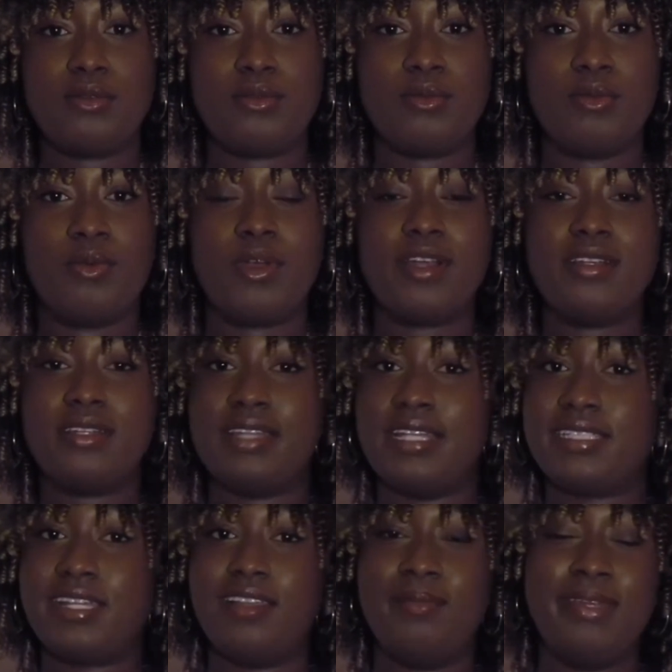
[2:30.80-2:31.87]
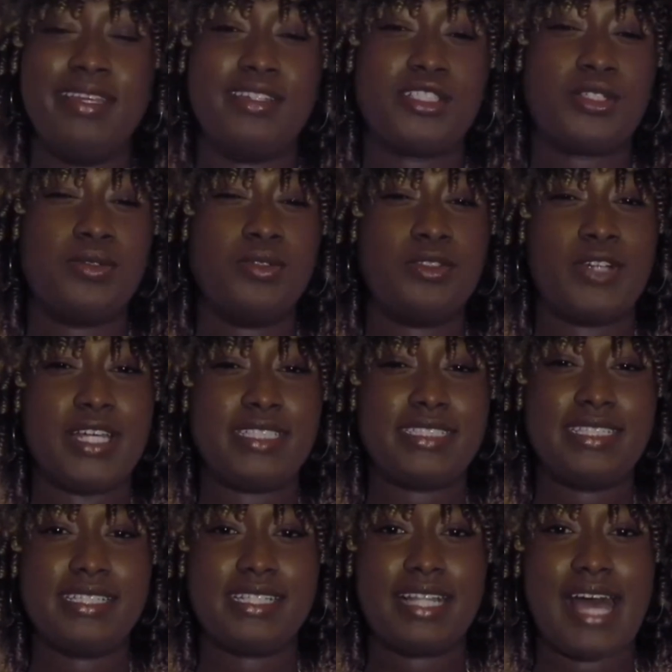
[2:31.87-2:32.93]
weren't necessarily being
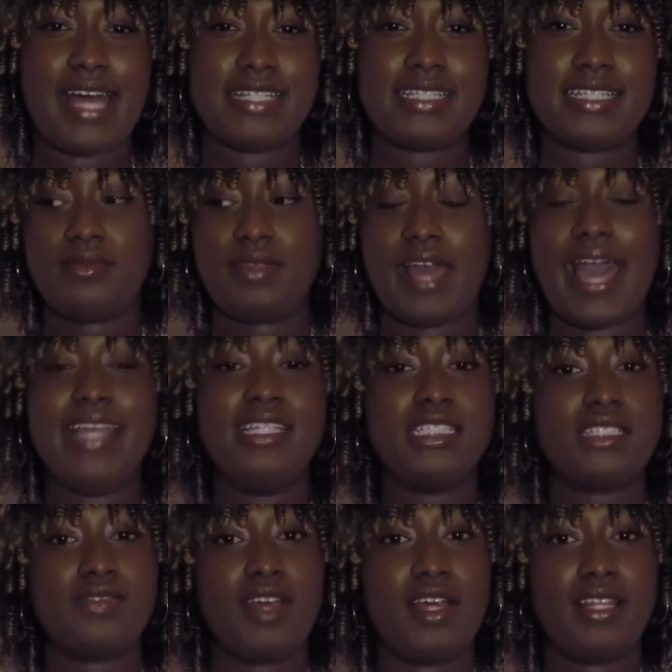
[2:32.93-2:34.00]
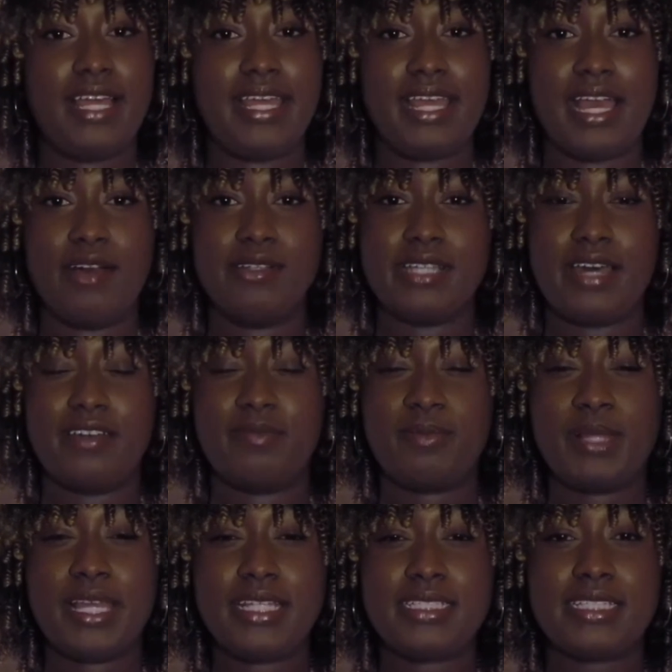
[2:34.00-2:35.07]
addressed in classes. I just felt like I was out of
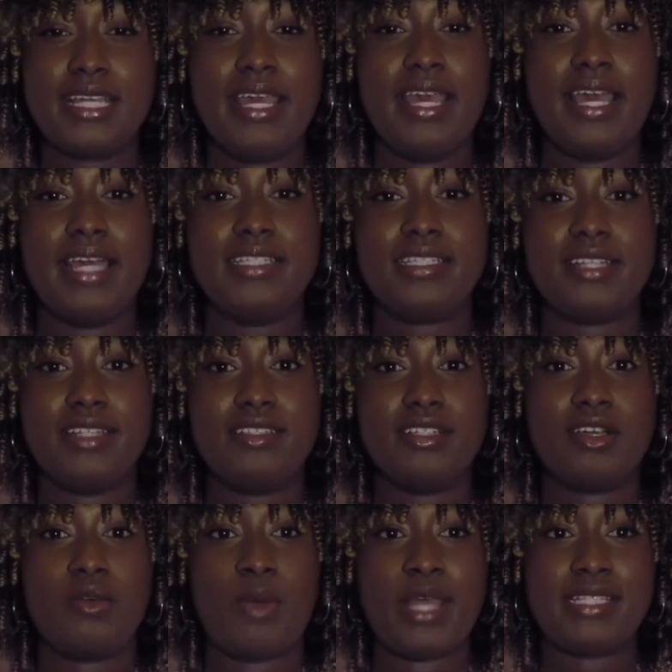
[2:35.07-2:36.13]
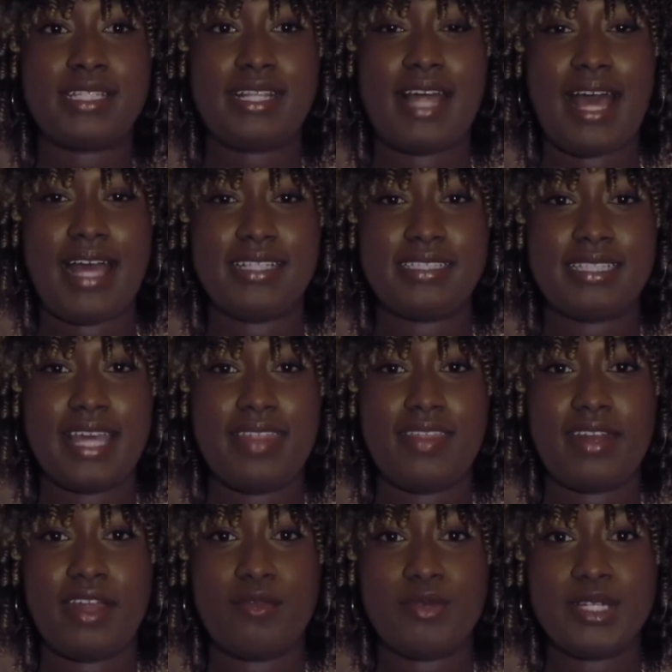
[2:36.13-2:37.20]
place until I took a West class, and
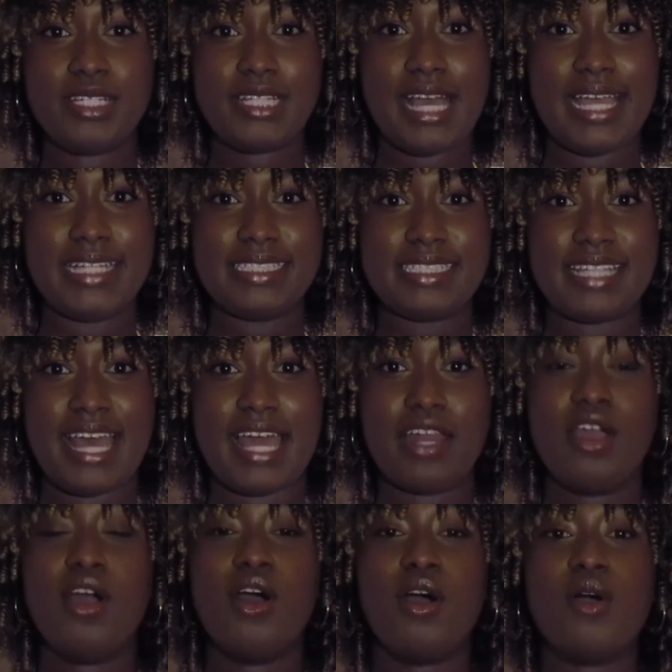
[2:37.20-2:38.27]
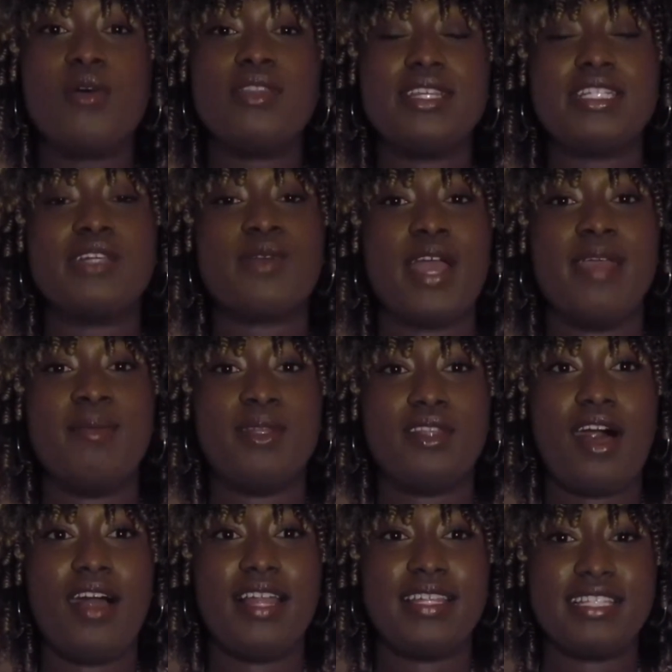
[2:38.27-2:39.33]
then I realized that, oh, this is where I
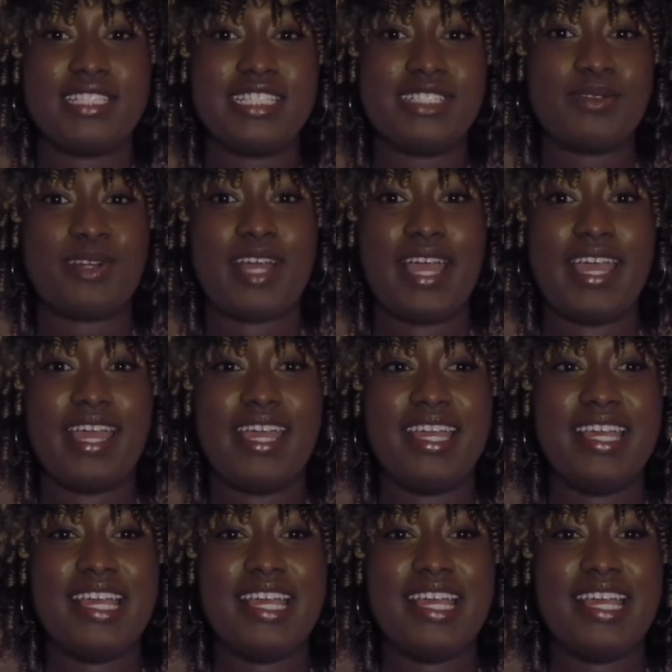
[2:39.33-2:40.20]
belong, this is where I